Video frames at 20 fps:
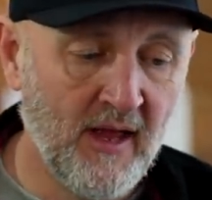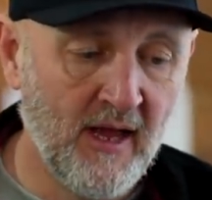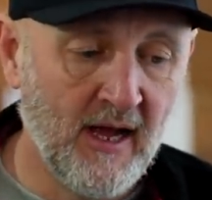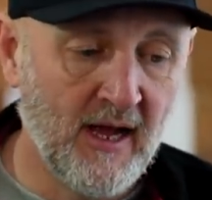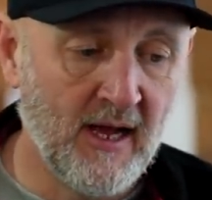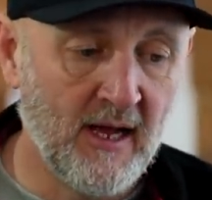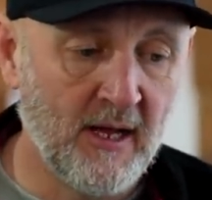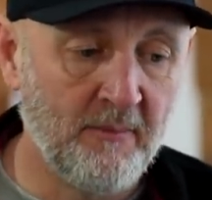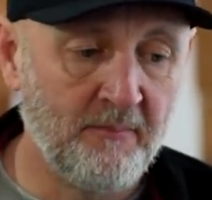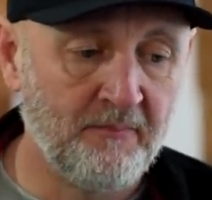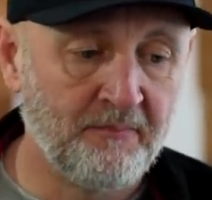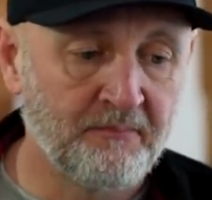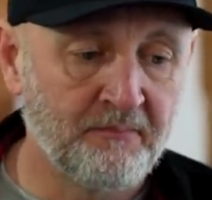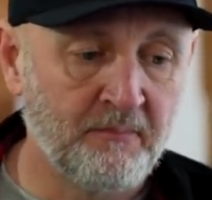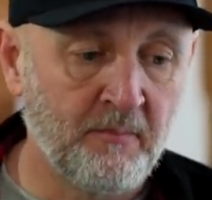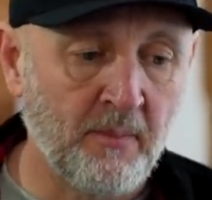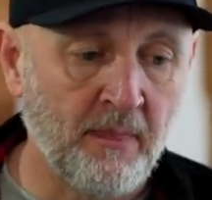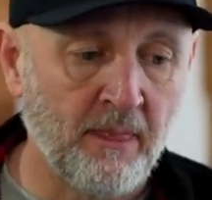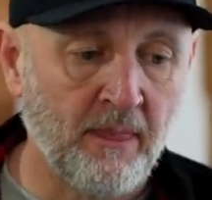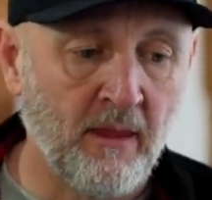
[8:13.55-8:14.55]
Um,
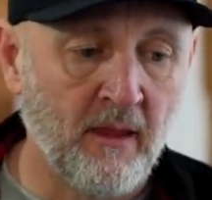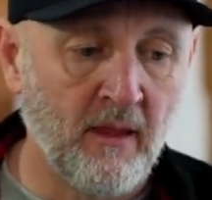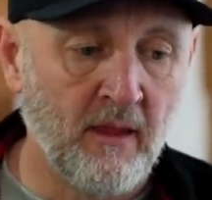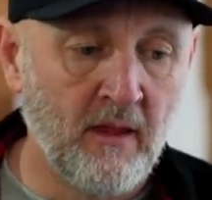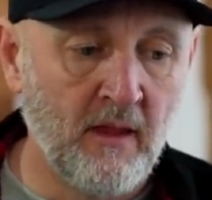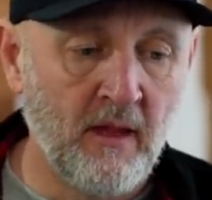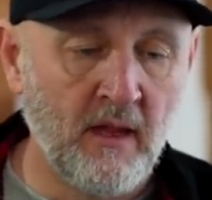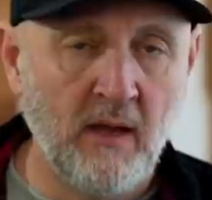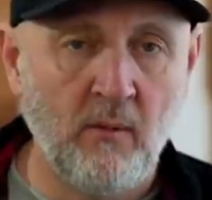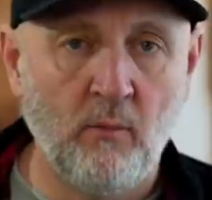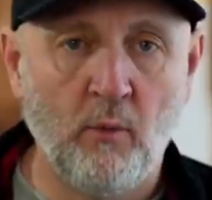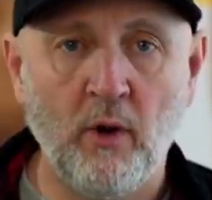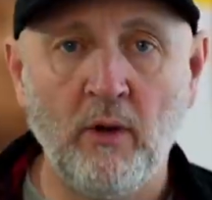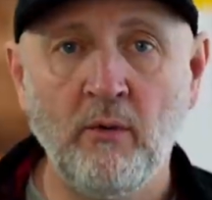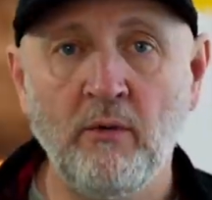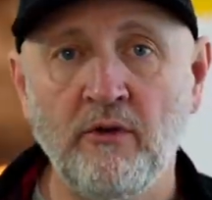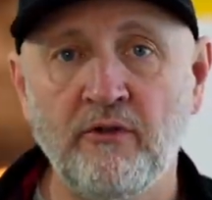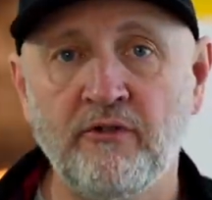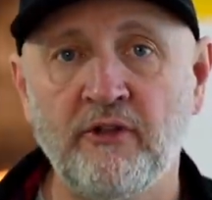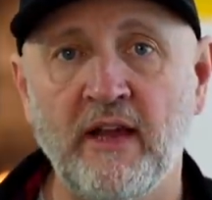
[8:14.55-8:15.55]
what I'm
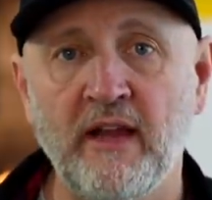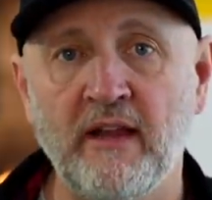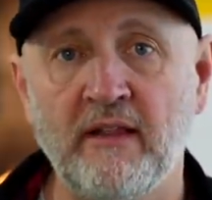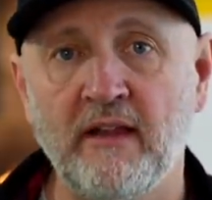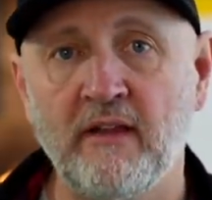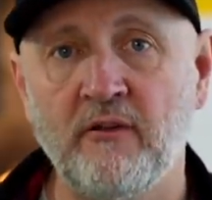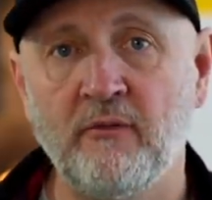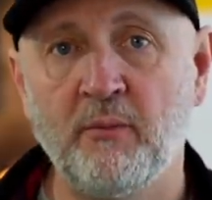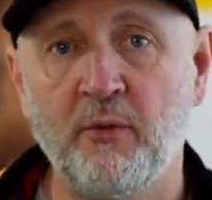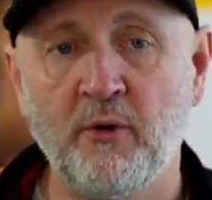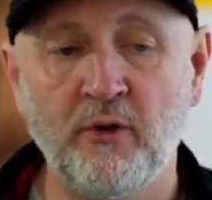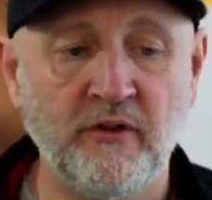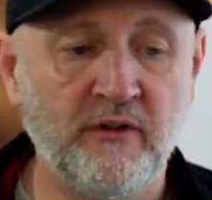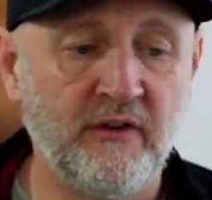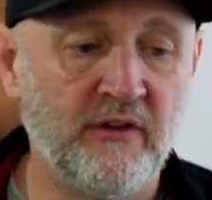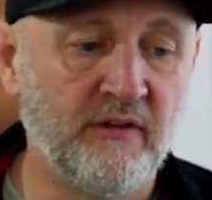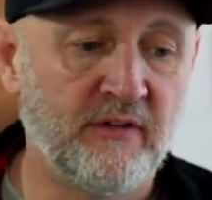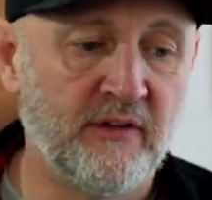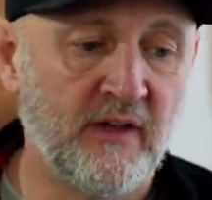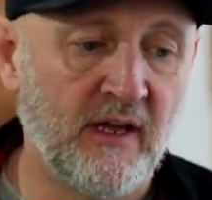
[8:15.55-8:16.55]
going to say at this point
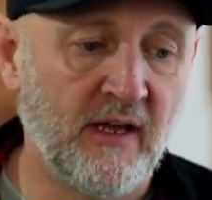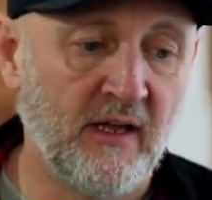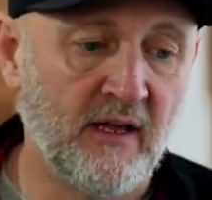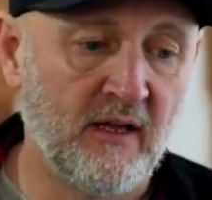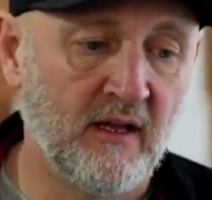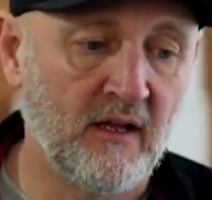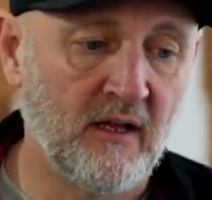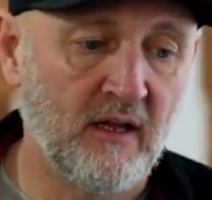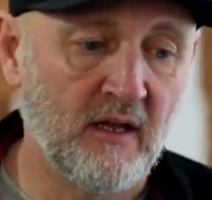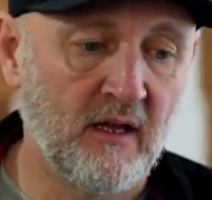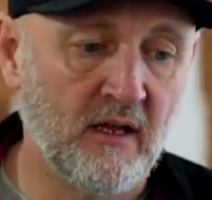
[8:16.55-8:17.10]
is that